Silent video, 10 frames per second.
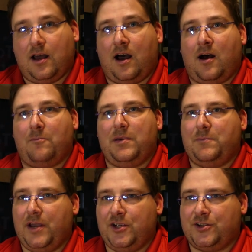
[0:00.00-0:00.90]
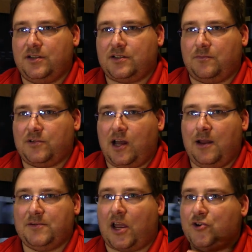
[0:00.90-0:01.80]
Um, be patient.
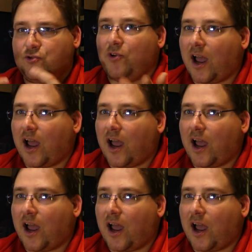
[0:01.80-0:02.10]
Sometimes I do